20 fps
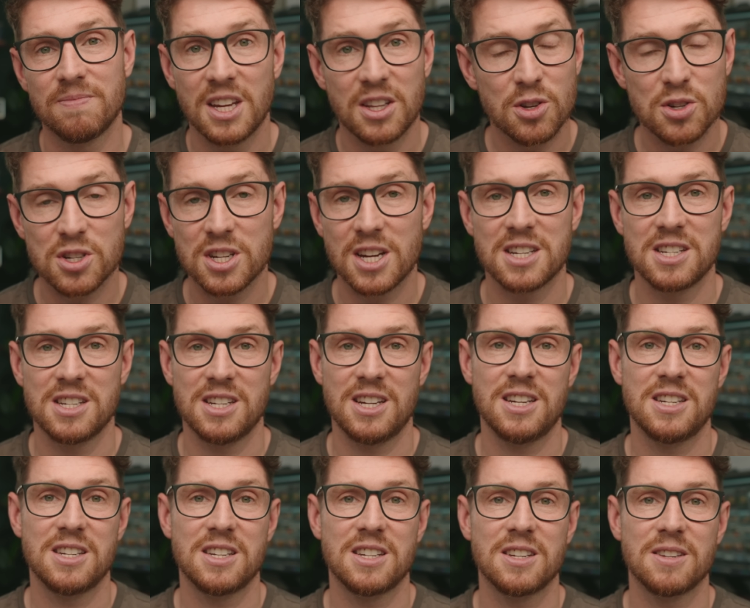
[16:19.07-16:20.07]
It doesn't
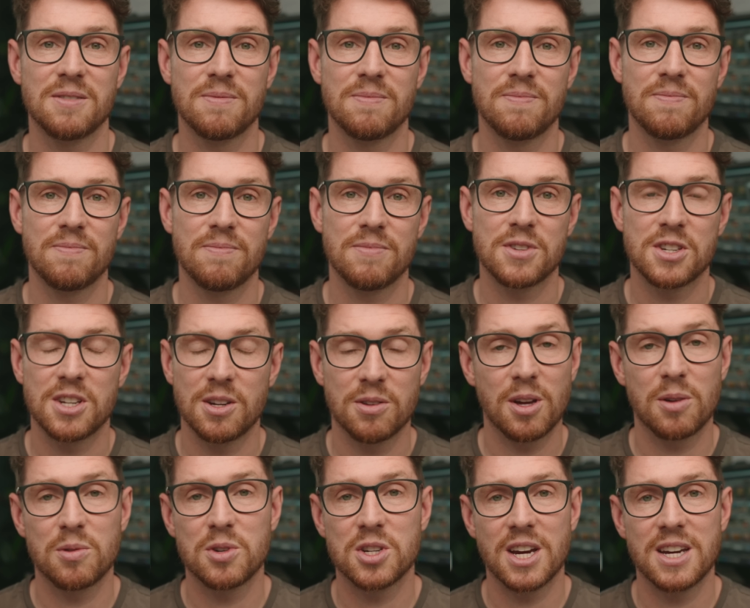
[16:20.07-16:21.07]
exist, so
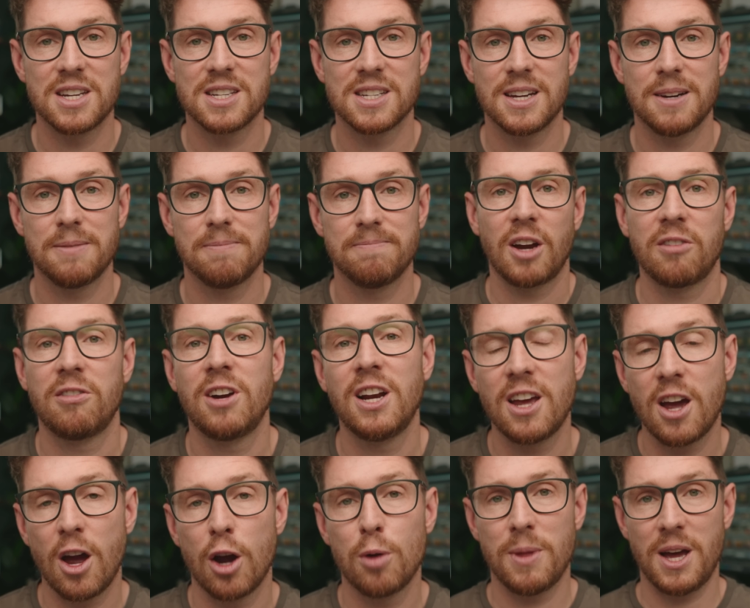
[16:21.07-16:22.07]
don't chase it. I really
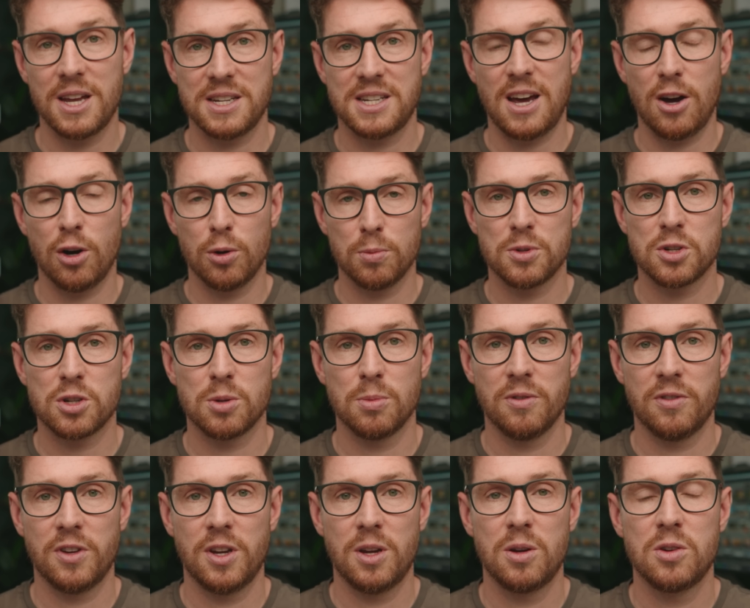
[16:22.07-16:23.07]
hope that's helped some
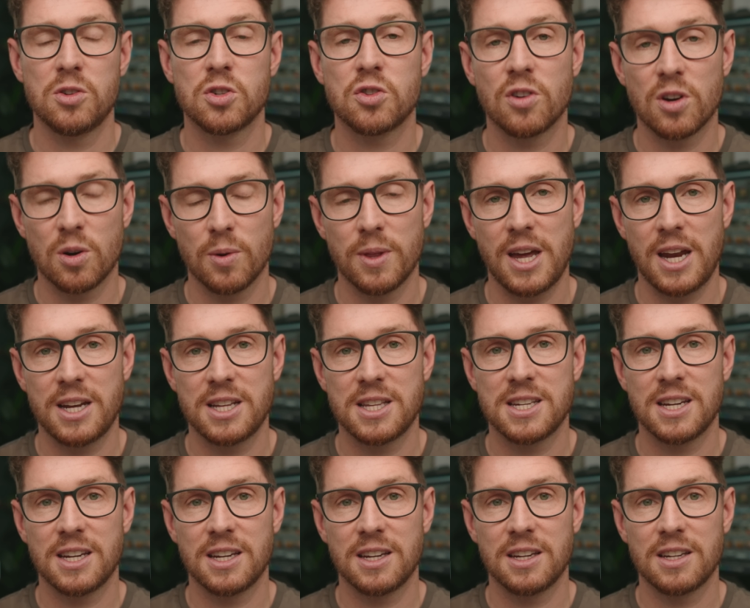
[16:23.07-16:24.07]
of you who struggle with
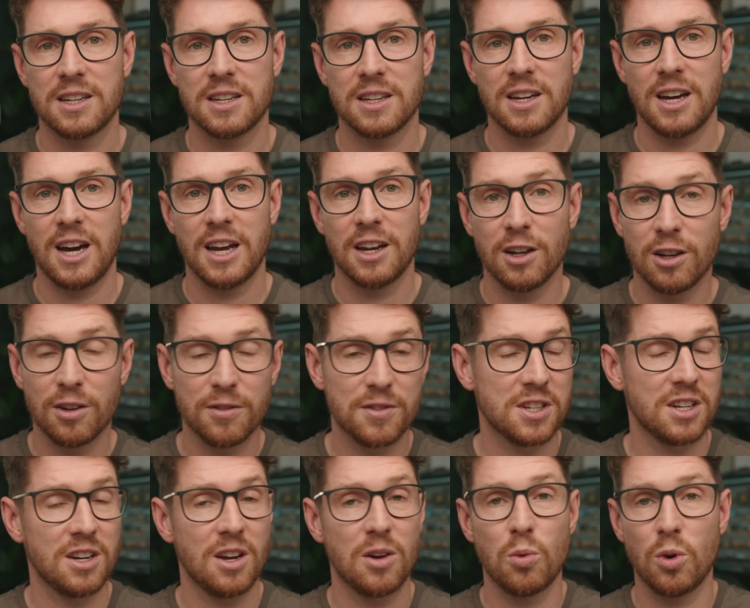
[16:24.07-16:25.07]
editing. I'd love
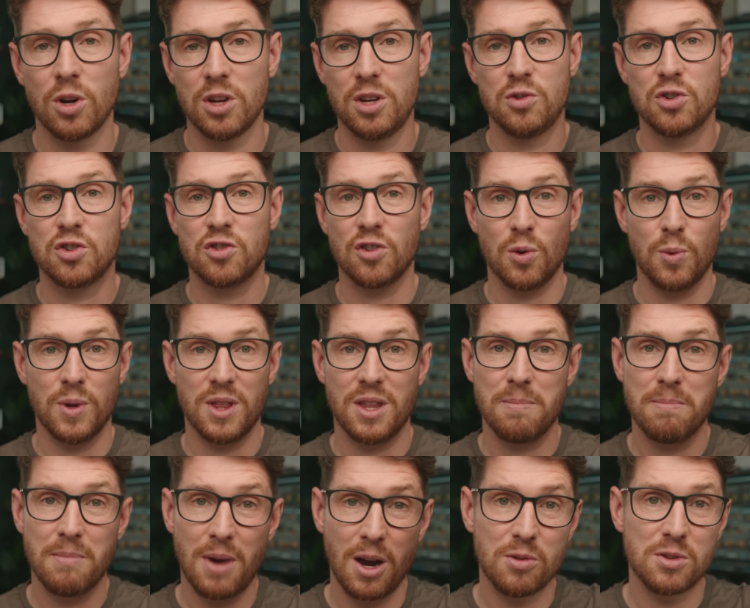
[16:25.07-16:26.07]
to know what you struggle with the
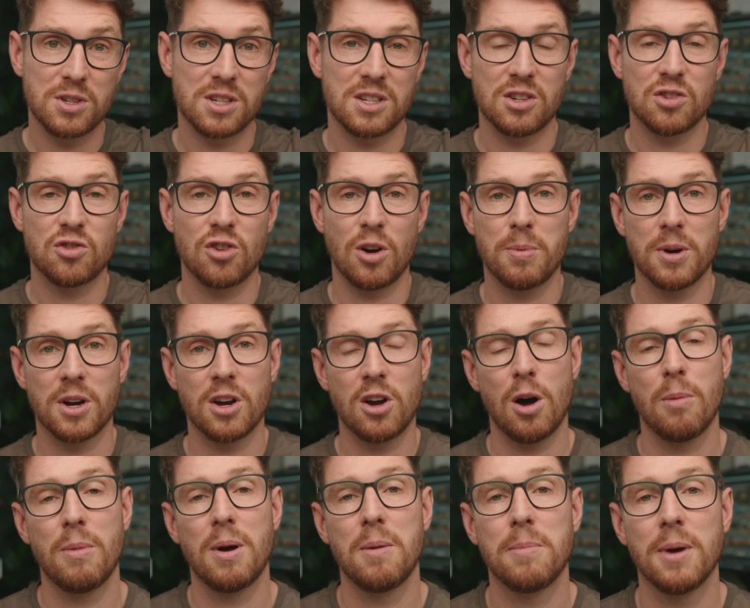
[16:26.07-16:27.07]
most. Drop a
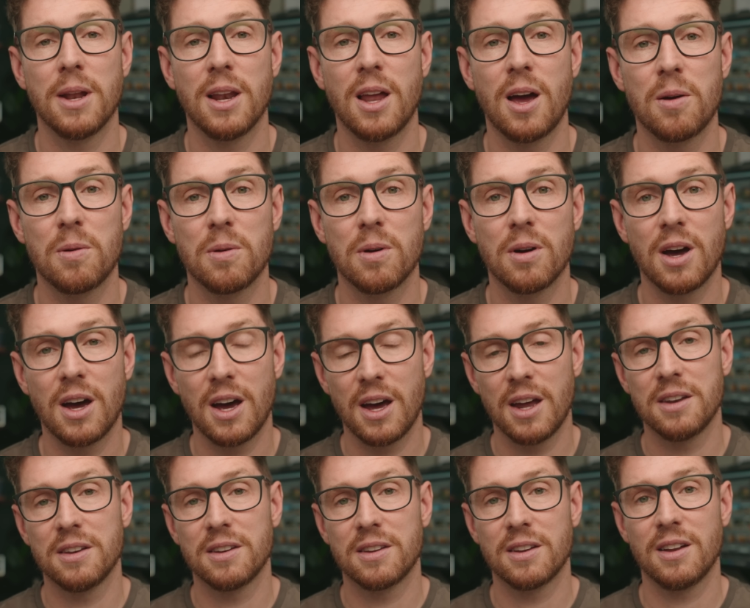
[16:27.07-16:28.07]
comment below
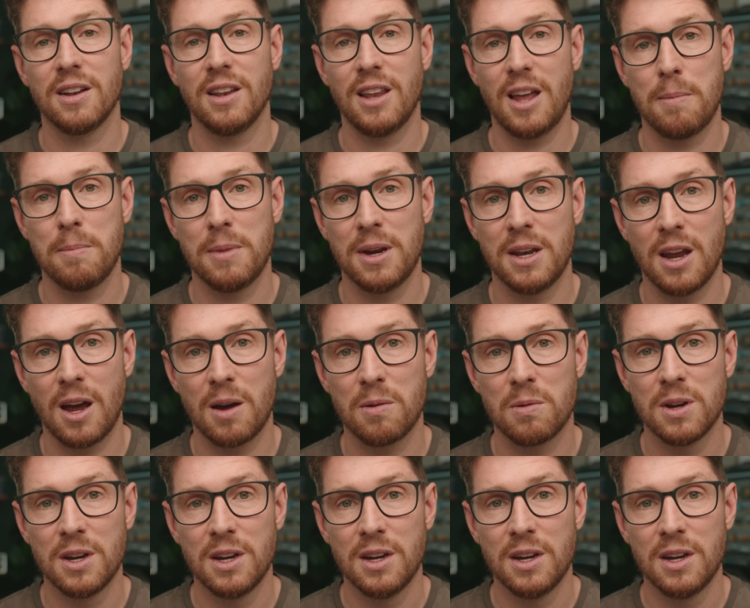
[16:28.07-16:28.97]
and let me know.